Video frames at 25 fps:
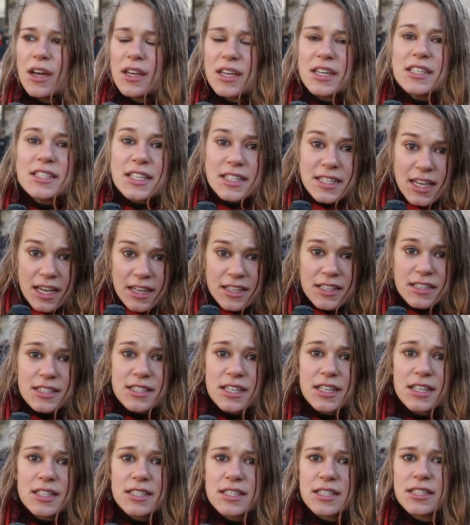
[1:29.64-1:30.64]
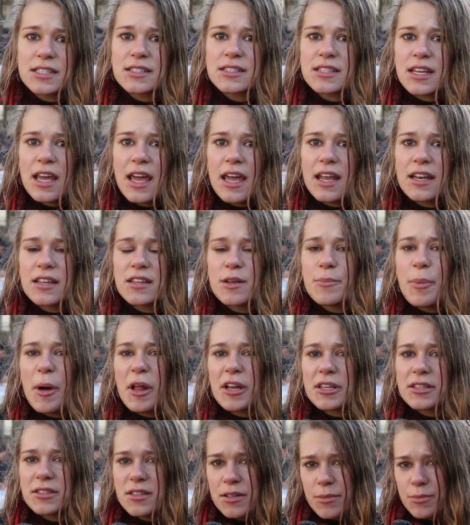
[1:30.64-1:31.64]
he's a Danish citizen, and
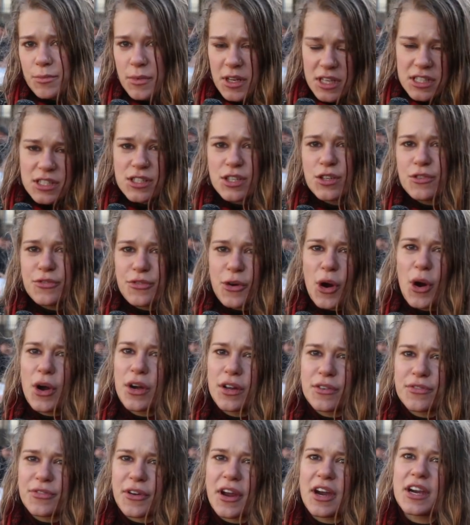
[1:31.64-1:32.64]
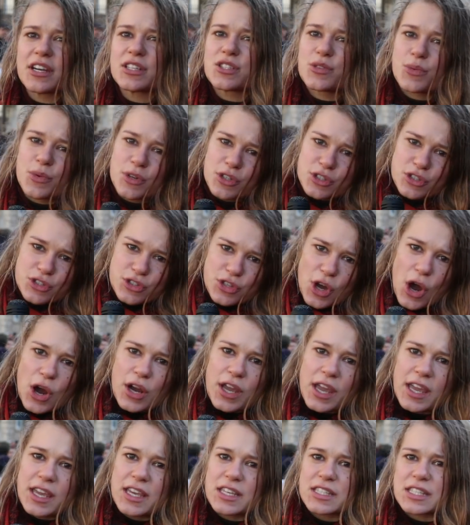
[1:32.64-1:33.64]
the Minister of Foreign Affairs was
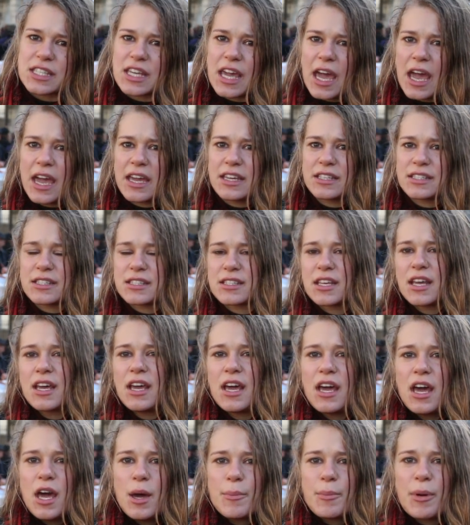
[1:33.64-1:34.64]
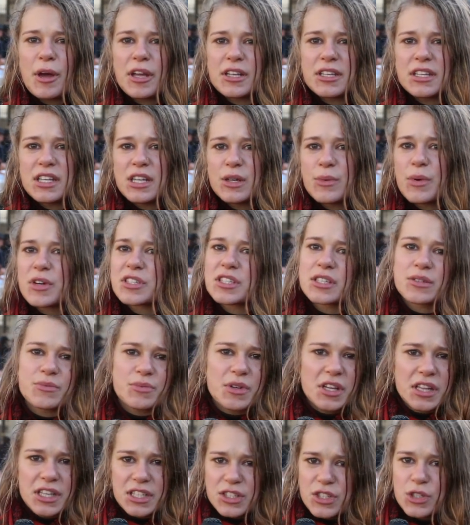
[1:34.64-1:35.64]
talking his case, but he
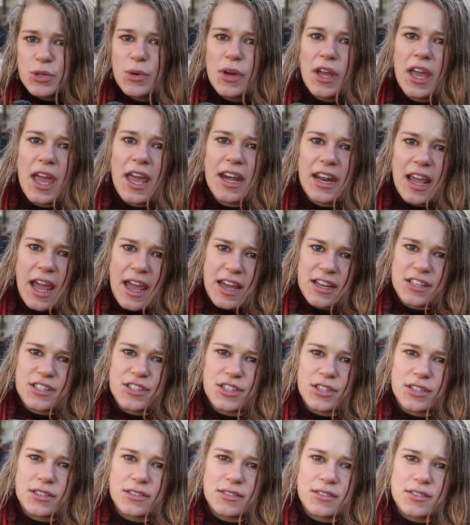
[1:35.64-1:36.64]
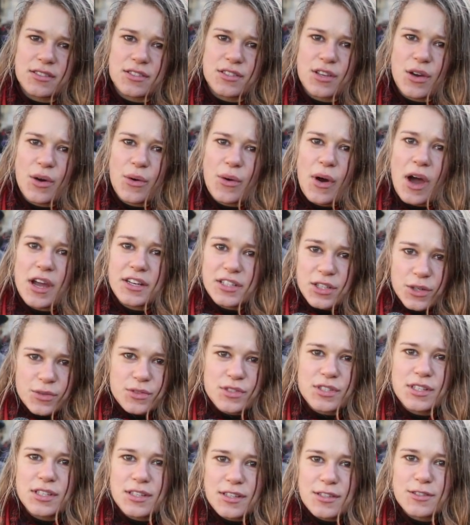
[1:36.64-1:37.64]
wasn't really doing any action. So I
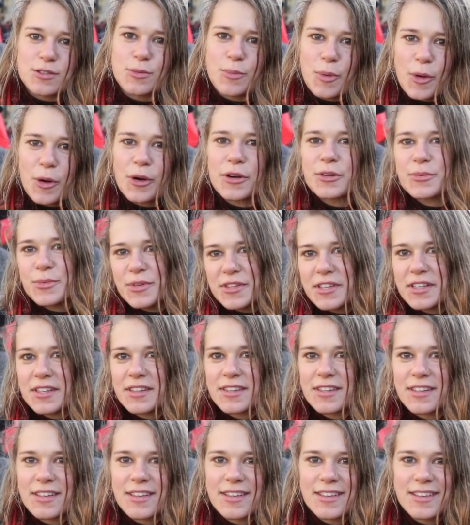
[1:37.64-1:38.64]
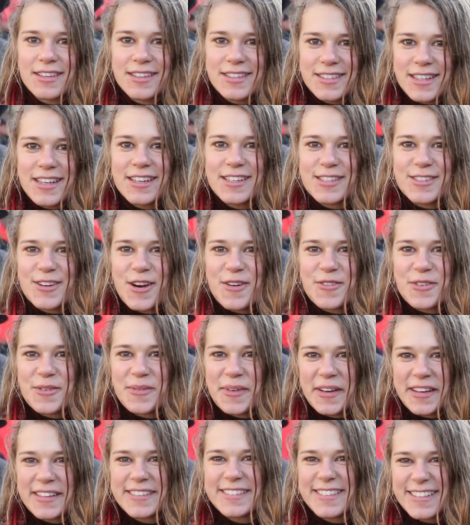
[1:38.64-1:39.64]
don't see the support within the Danish
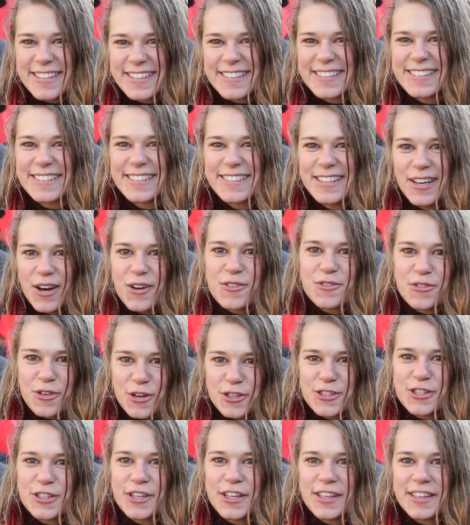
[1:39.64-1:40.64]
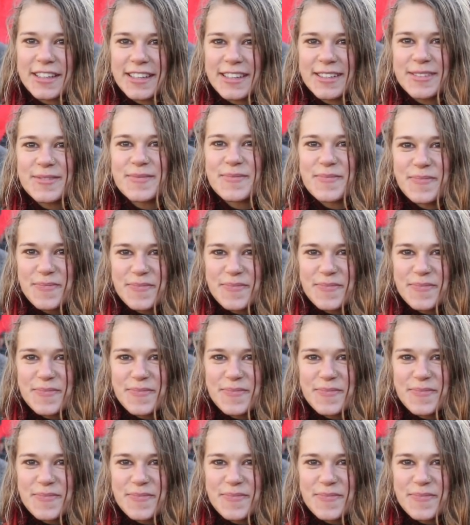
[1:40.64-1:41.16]
government, unfortunately.